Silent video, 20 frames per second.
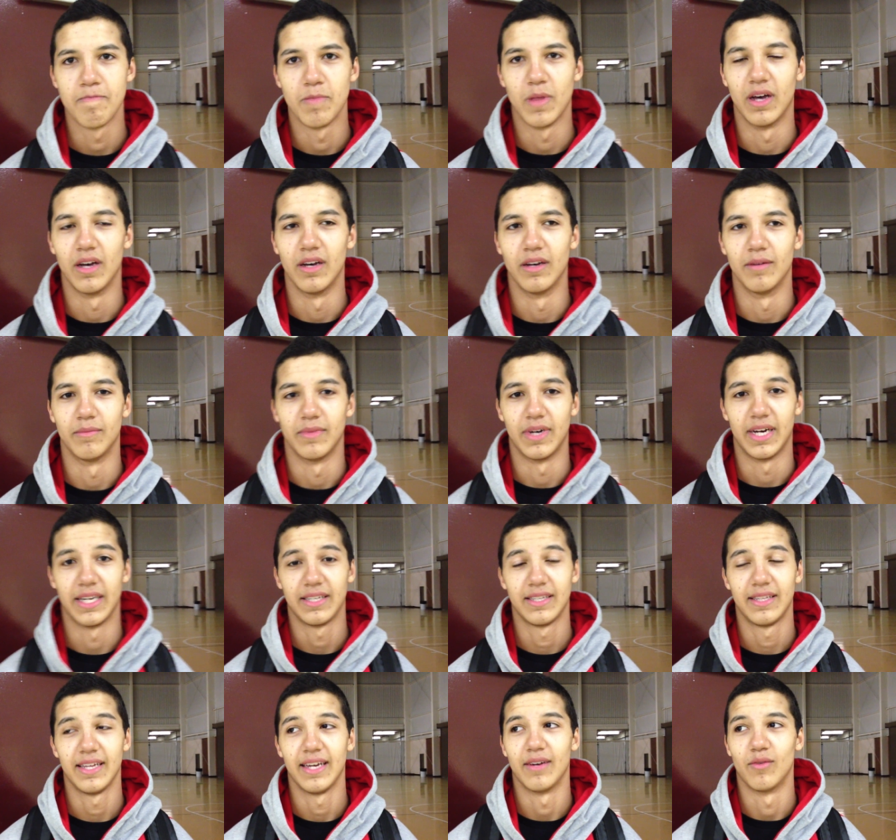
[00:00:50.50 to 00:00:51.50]
I
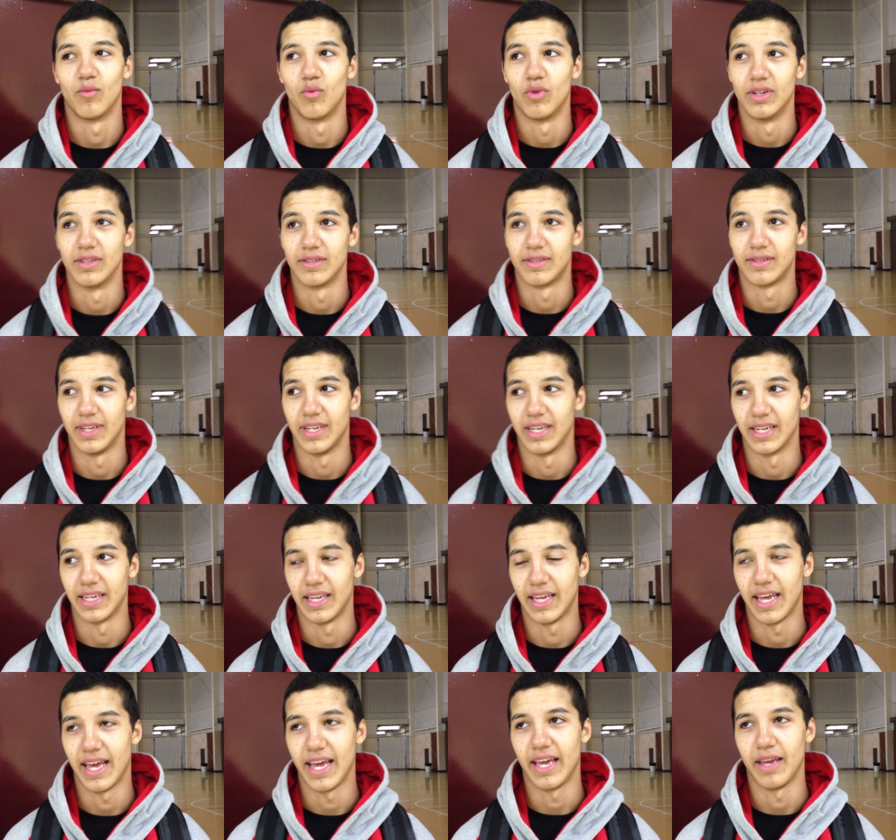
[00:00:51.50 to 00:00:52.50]
did that once in
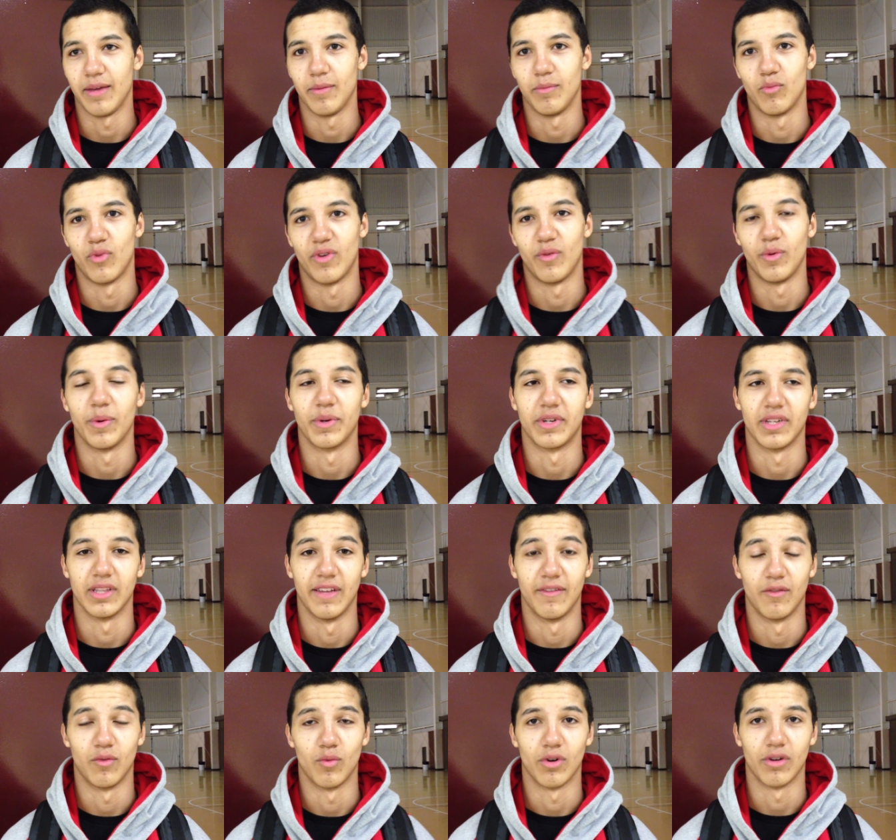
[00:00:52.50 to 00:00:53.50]
a game where we went to
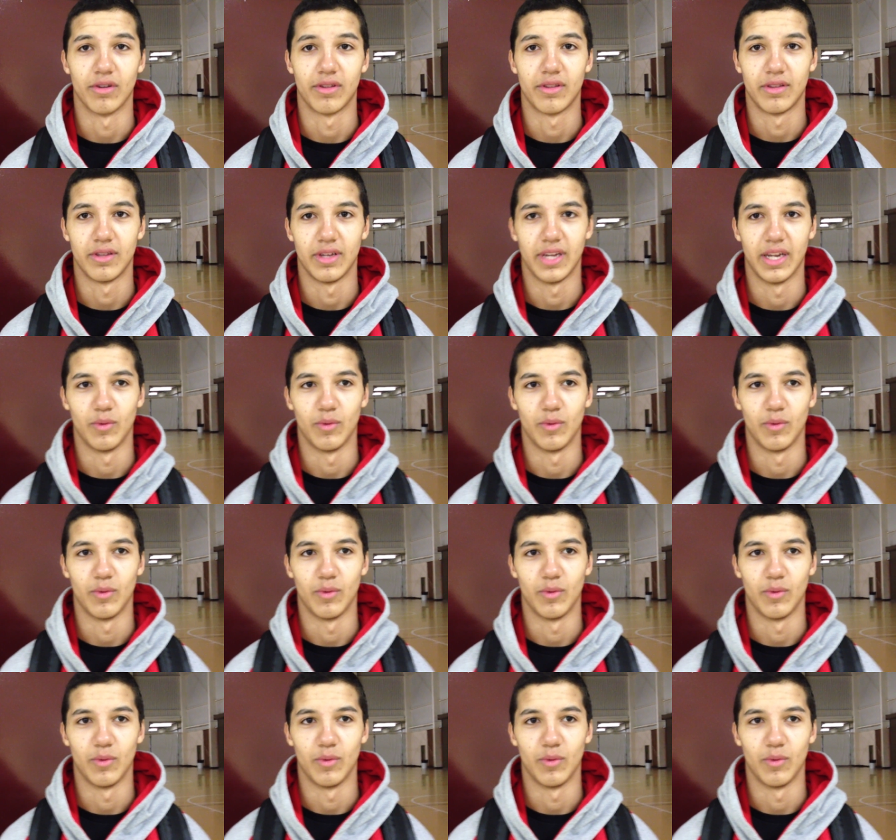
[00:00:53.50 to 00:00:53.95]
Leavenworth,